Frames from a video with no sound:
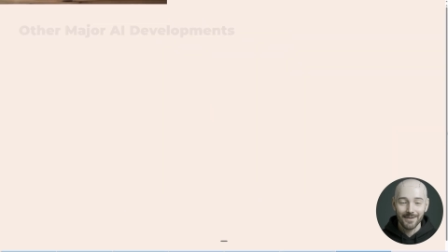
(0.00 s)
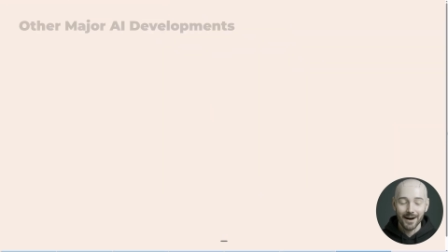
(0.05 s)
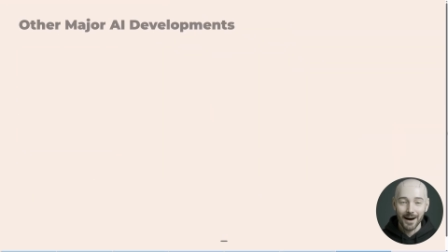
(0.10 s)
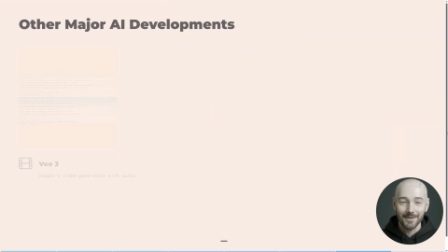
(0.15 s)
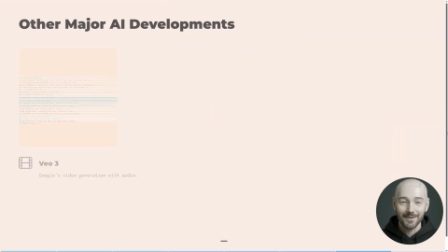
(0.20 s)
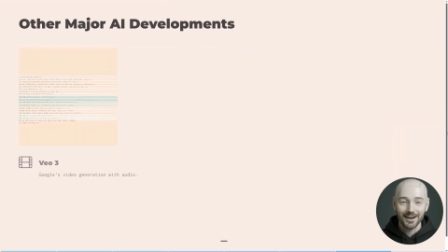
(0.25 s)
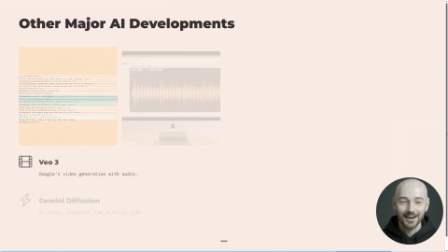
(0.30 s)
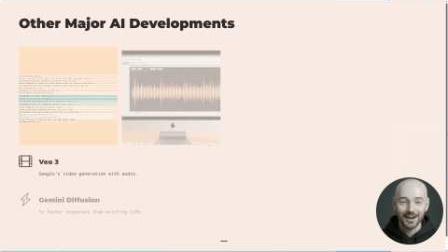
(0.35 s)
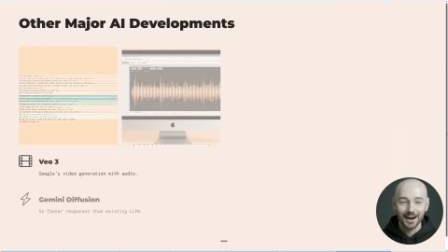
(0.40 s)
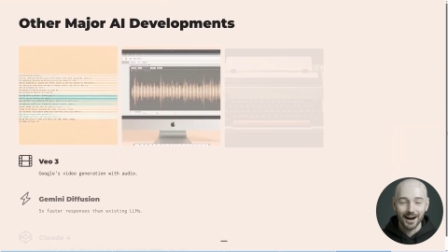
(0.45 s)
I'm
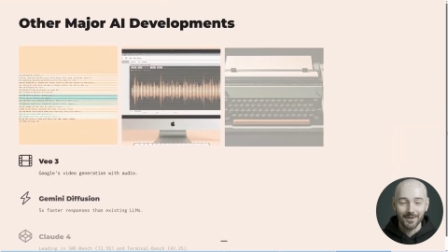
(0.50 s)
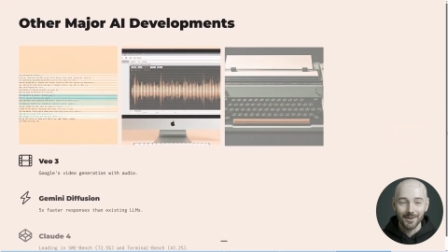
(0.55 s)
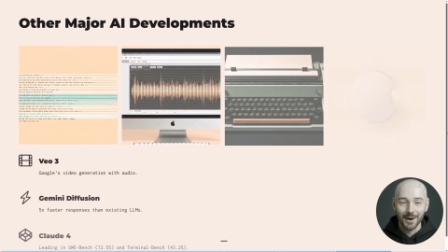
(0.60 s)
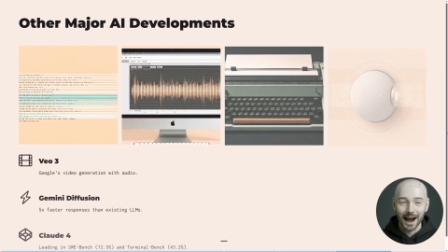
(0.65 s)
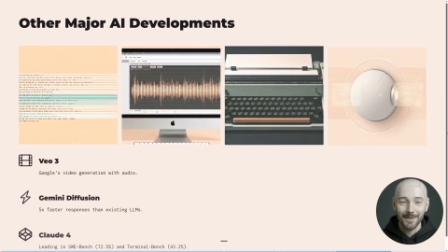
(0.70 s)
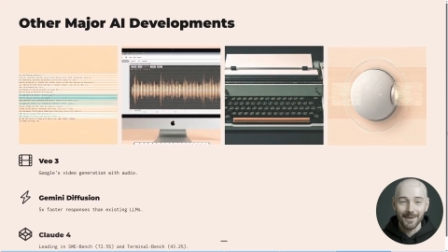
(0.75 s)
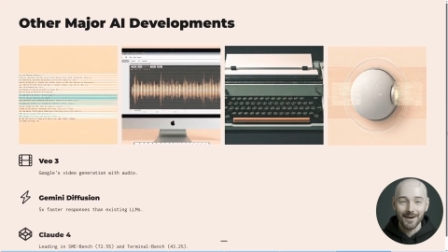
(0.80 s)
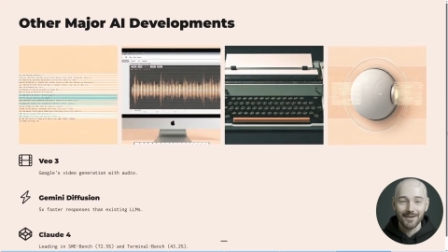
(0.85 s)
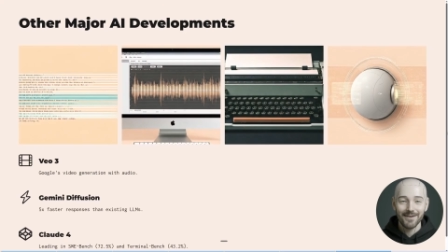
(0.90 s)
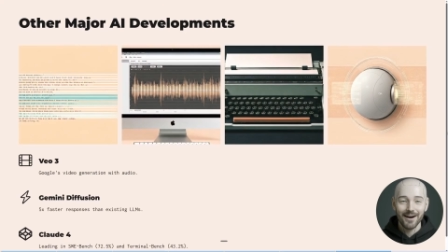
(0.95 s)
just going to
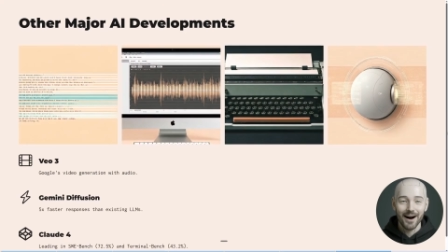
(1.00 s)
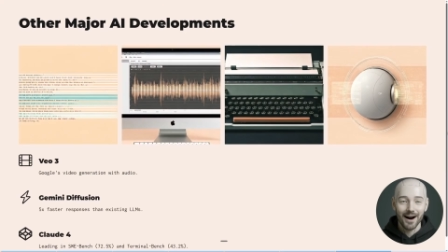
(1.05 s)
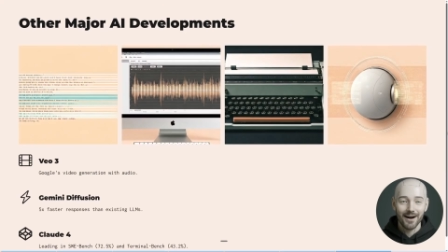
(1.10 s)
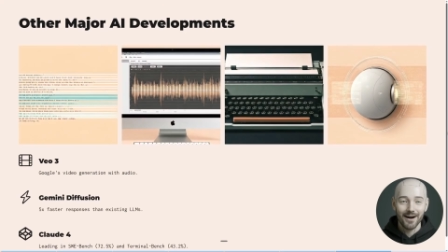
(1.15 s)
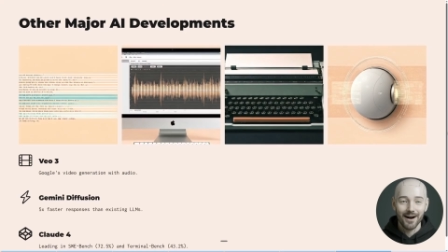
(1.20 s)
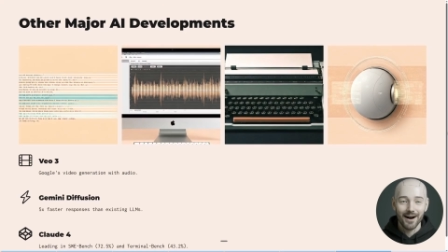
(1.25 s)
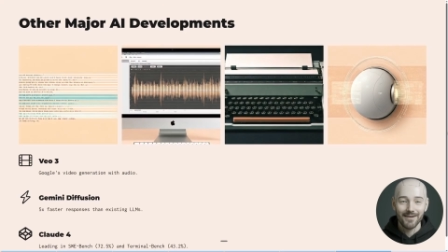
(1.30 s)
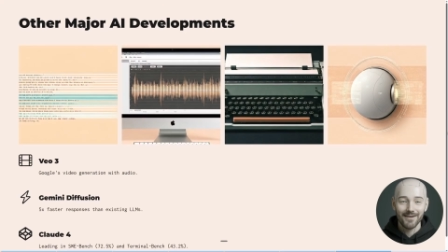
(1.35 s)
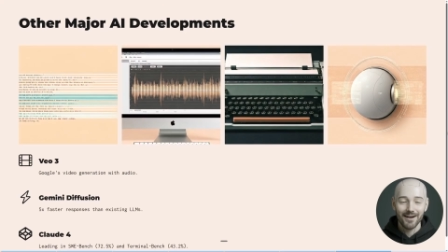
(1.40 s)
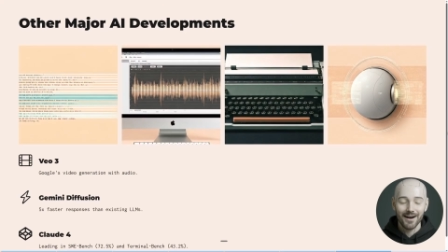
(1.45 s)
rapid
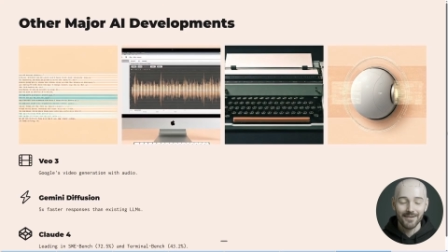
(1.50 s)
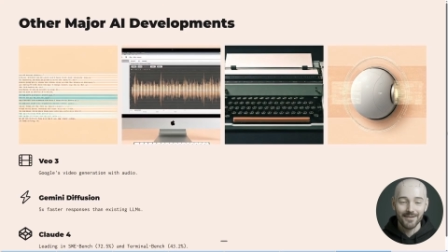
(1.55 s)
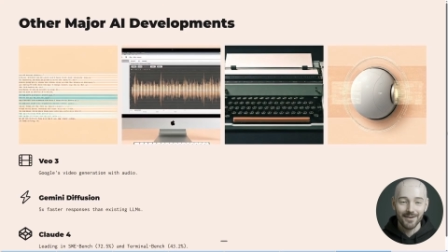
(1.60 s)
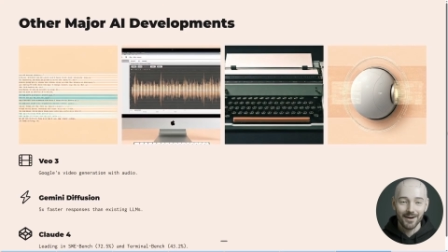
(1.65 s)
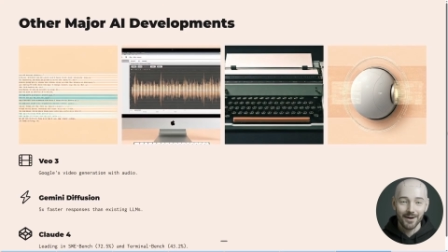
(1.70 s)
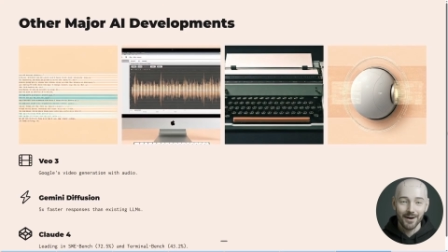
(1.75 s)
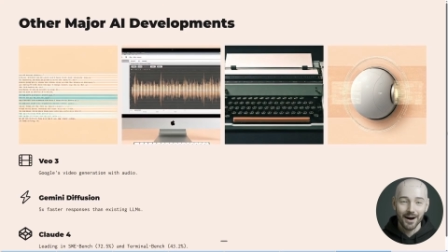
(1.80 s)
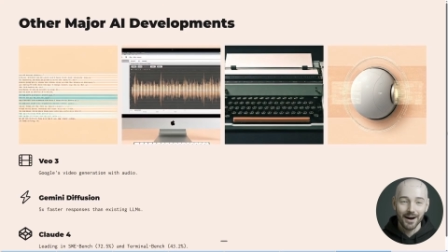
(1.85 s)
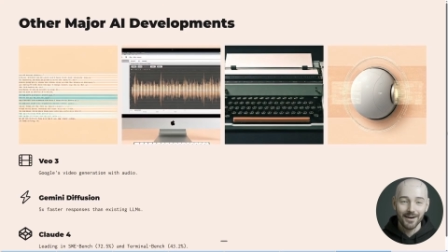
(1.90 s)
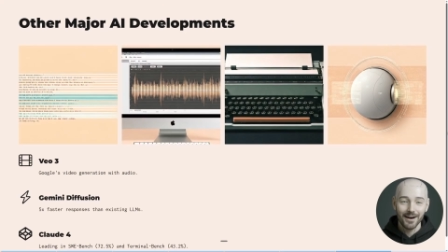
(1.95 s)
fire off a
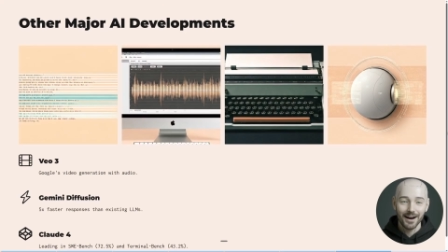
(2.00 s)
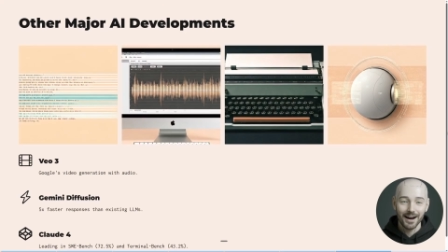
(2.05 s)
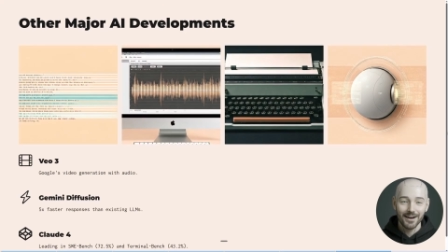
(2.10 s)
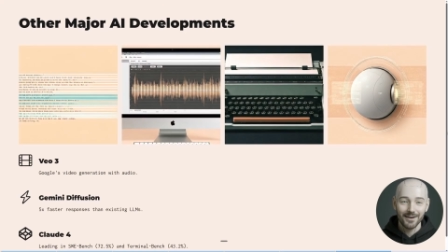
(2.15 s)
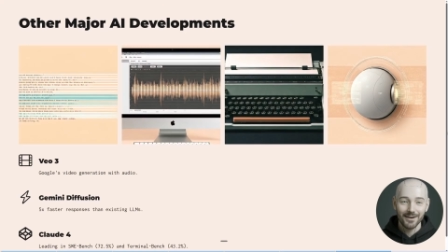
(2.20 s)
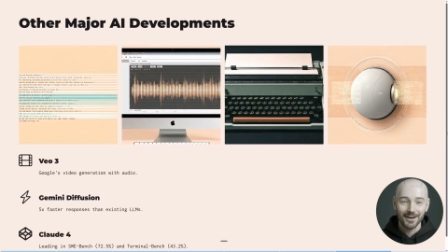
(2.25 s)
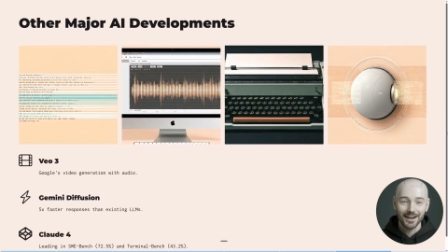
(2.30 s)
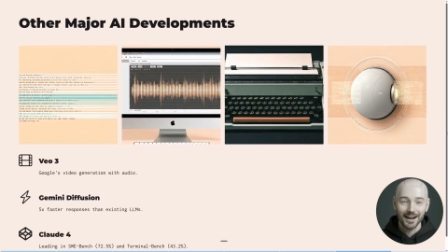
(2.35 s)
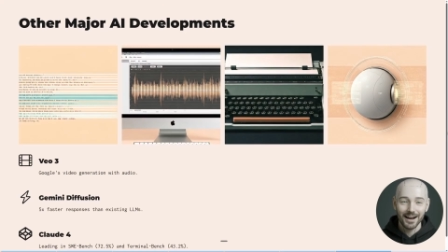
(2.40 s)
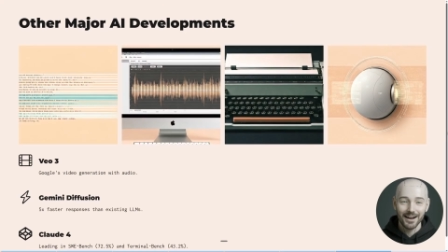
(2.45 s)
few other
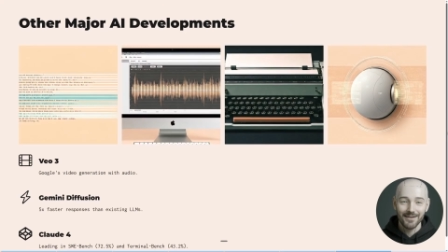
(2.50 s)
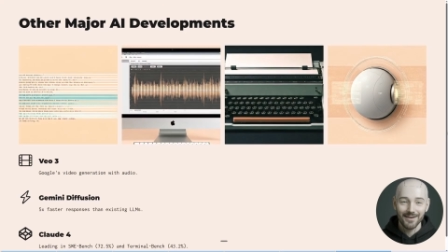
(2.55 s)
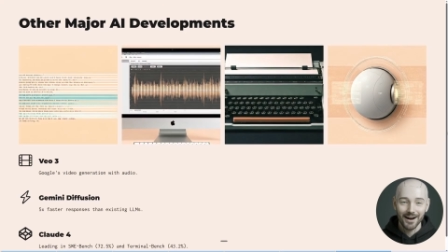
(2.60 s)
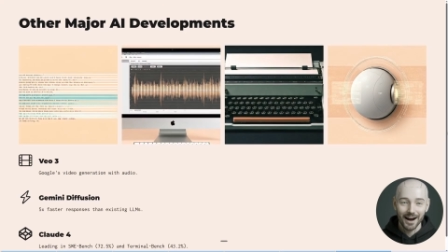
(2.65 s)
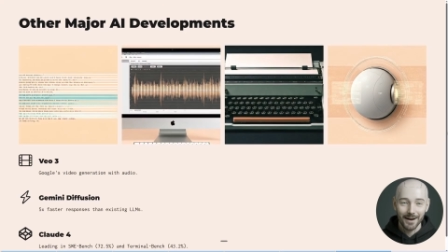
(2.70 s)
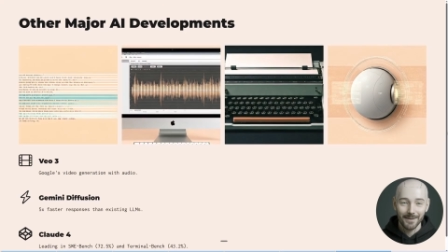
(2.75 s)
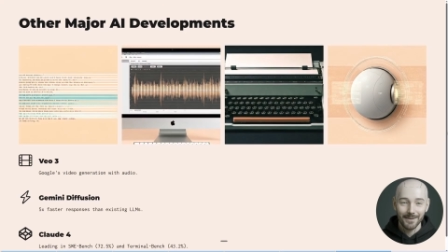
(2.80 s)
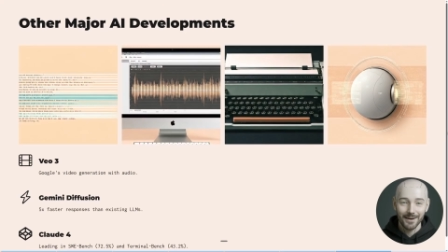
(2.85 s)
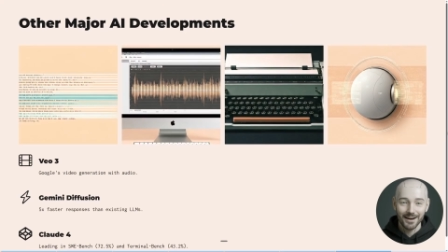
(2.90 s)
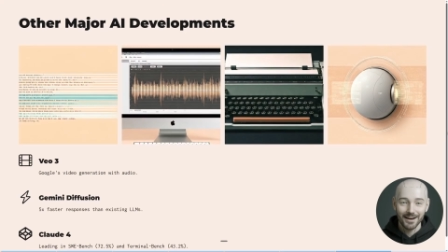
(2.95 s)
interesting
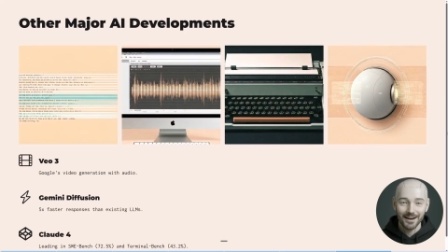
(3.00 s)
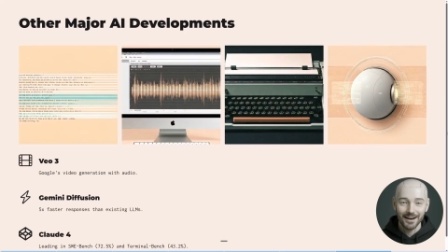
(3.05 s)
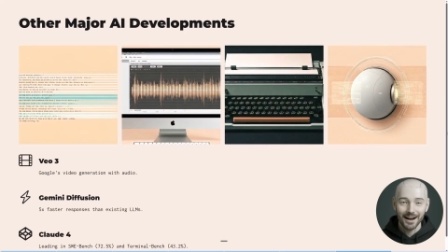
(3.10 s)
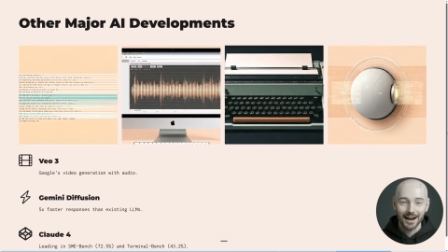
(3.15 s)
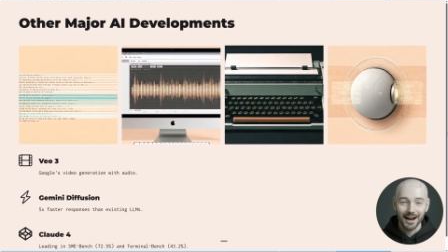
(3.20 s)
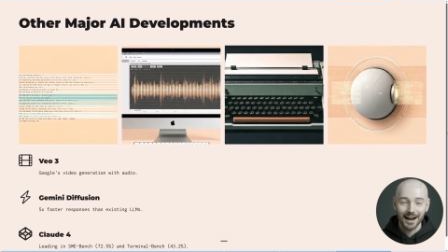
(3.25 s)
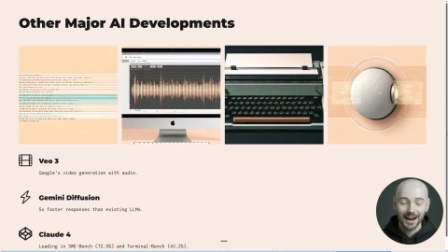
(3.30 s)
developments,